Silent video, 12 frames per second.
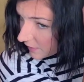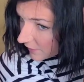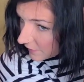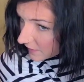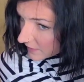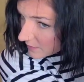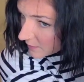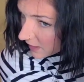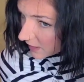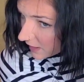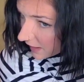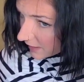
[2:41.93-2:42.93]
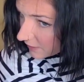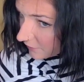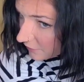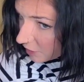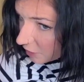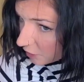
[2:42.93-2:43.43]
And this I'm kind
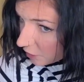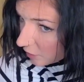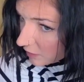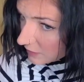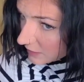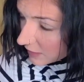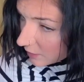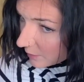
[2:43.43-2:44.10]
of go a little